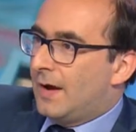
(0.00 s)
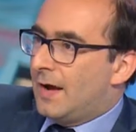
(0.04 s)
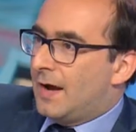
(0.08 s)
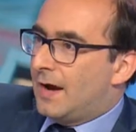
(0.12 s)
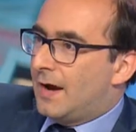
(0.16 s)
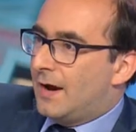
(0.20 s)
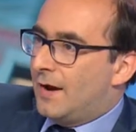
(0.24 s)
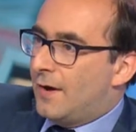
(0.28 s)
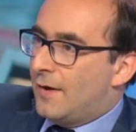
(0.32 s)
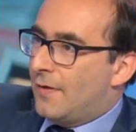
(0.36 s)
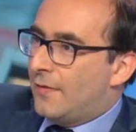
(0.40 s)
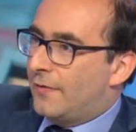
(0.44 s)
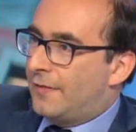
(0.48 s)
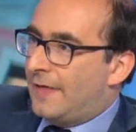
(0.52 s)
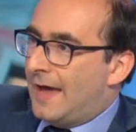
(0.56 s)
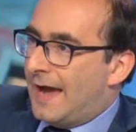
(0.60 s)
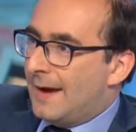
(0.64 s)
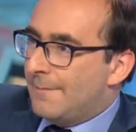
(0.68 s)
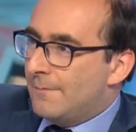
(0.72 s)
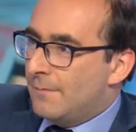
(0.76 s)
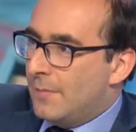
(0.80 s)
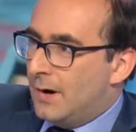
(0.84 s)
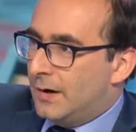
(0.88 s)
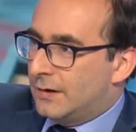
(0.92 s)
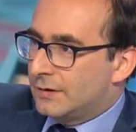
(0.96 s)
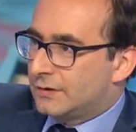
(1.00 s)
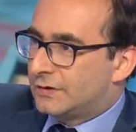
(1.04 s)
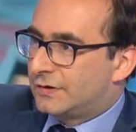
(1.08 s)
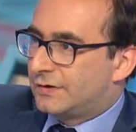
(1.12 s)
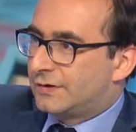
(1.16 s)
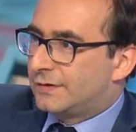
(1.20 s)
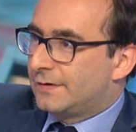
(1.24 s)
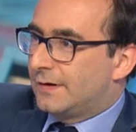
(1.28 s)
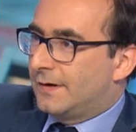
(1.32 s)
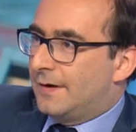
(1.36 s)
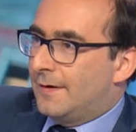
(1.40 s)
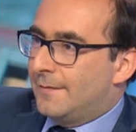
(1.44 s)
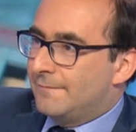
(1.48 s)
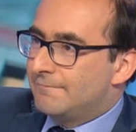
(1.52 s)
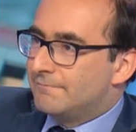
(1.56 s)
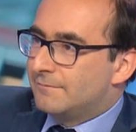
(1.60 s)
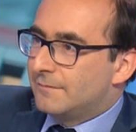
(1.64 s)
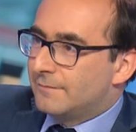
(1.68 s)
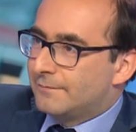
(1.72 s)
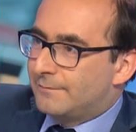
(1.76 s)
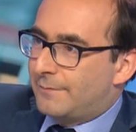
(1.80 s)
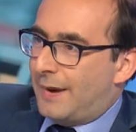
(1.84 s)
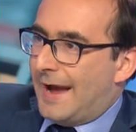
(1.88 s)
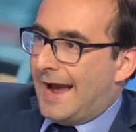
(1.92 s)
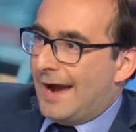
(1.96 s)
uh, that much uh,
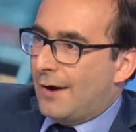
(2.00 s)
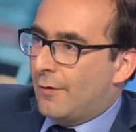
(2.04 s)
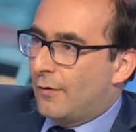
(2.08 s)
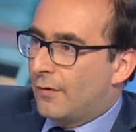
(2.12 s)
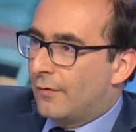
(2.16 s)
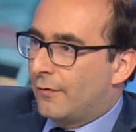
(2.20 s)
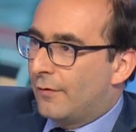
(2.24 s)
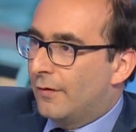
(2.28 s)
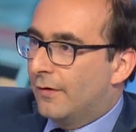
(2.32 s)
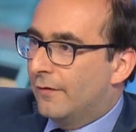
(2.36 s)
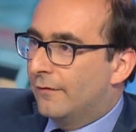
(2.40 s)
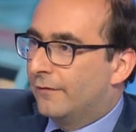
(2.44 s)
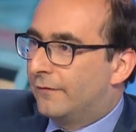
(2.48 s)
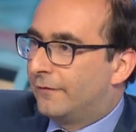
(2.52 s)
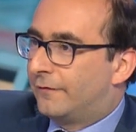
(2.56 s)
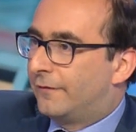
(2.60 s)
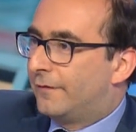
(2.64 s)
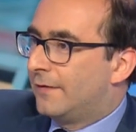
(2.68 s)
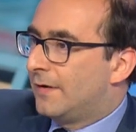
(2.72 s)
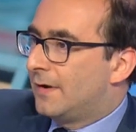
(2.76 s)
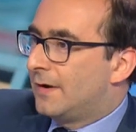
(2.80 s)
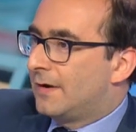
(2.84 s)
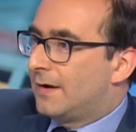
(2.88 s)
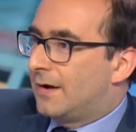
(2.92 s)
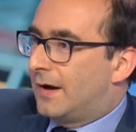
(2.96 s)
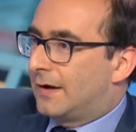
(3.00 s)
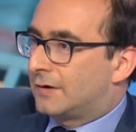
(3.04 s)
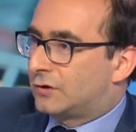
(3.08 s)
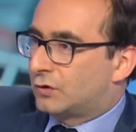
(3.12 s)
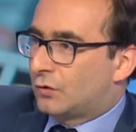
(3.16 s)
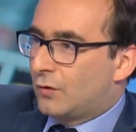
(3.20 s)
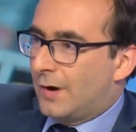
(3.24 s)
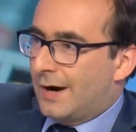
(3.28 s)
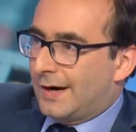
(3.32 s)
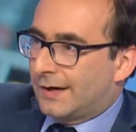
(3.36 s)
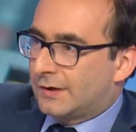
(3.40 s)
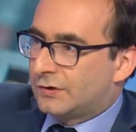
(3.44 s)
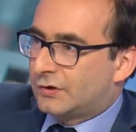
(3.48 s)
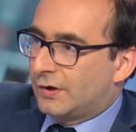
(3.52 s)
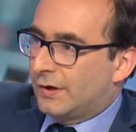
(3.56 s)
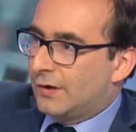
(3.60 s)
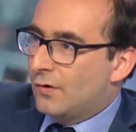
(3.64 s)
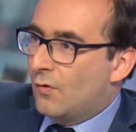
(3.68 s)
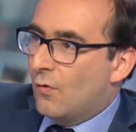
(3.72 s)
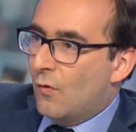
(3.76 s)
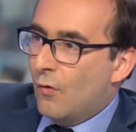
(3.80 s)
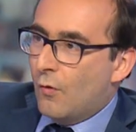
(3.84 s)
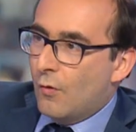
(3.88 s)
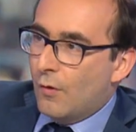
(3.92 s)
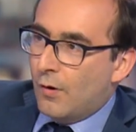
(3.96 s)
power of attraction
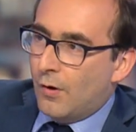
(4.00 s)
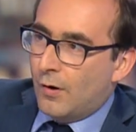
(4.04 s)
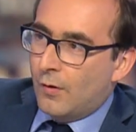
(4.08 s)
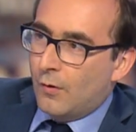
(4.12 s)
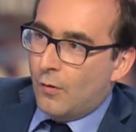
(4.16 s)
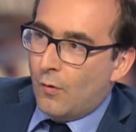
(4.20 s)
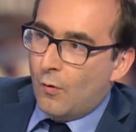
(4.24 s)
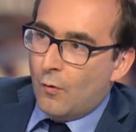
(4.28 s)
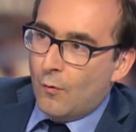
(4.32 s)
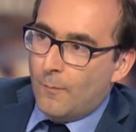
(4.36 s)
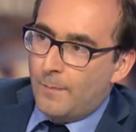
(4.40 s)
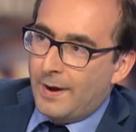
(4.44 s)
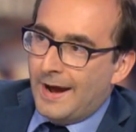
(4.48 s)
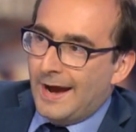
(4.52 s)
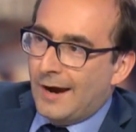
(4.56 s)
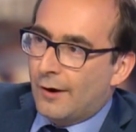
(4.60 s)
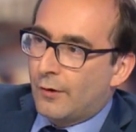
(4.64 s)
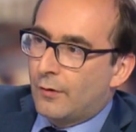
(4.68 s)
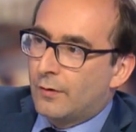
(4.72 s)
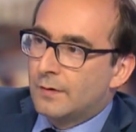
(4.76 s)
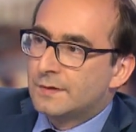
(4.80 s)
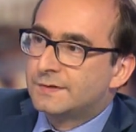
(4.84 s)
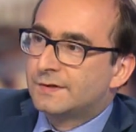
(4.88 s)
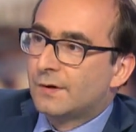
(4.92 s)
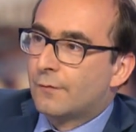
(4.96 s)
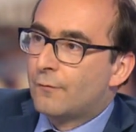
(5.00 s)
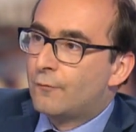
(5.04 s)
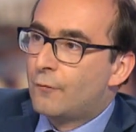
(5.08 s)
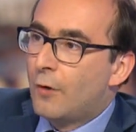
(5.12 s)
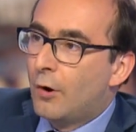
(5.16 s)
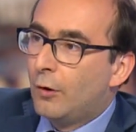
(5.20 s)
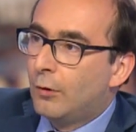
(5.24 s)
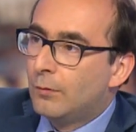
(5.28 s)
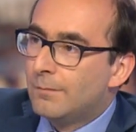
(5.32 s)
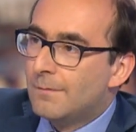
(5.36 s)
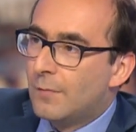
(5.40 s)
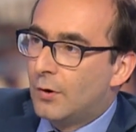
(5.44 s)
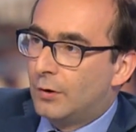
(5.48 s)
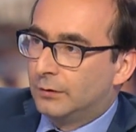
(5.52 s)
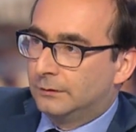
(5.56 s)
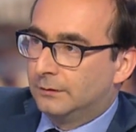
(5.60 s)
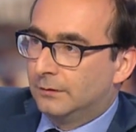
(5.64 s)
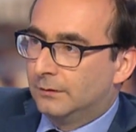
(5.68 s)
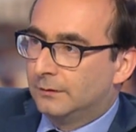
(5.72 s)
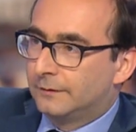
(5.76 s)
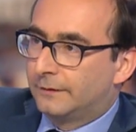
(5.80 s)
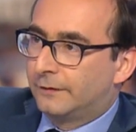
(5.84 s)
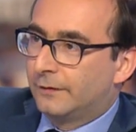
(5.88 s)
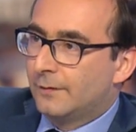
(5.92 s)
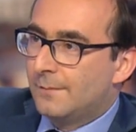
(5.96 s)
or, or, or, power as a role model
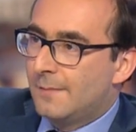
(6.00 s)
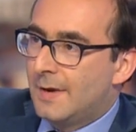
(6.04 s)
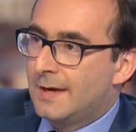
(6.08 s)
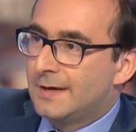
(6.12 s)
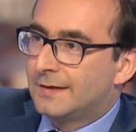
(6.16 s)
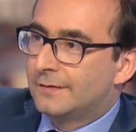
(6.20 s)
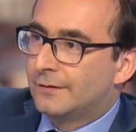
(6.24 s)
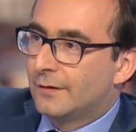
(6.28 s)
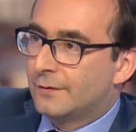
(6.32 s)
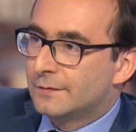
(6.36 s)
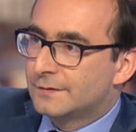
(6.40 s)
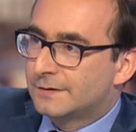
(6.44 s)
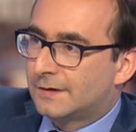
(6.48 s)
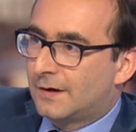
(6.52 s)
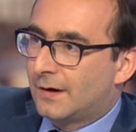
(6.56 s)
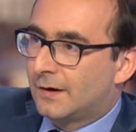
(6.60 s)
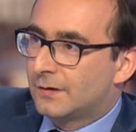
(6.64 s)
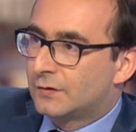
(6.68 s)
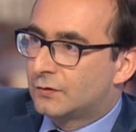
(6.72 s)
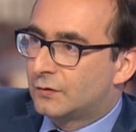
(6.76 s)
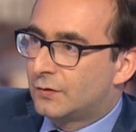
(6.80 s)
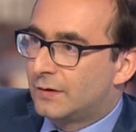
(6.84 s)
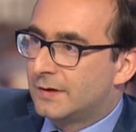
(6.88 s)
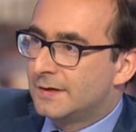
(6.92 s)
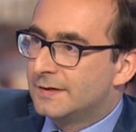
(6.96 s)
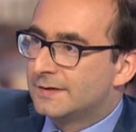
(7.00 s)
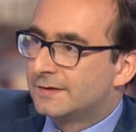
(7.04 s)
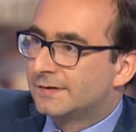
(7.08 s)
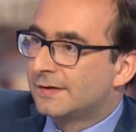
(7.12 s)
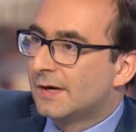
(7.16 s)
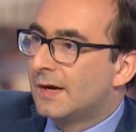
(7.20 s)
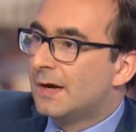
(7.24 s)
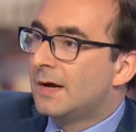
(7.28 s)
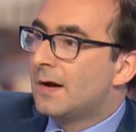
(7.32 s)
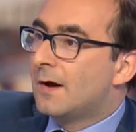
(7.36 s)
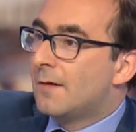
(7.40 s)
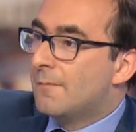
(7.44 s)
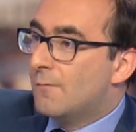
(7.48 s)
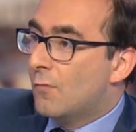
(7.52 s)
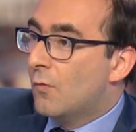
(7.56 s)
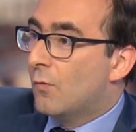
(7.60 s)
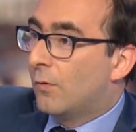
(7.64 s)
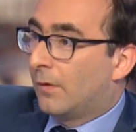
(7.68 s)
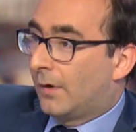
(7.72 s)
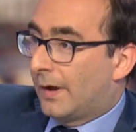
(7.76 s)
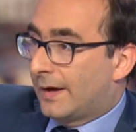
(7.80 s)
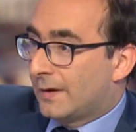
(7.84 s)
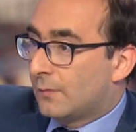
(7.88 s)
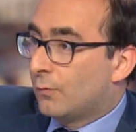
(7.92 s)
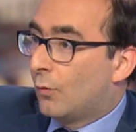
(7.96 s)
to make those countries more
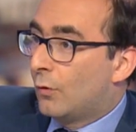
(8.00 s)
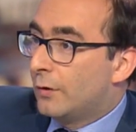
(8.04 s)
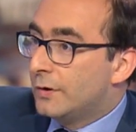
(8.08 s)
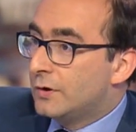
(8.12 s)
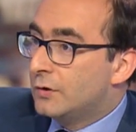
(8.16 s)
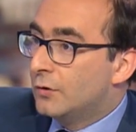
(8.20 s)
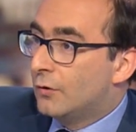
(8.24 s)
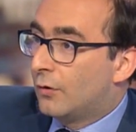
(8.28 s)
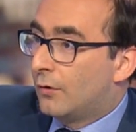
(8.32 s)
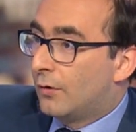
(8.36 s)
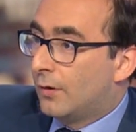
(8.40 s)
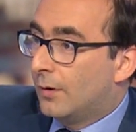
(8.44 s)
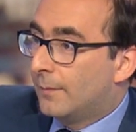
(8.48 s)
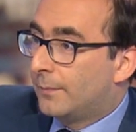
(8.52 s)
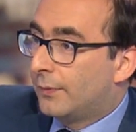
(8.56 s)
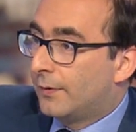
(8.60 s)
like what Europe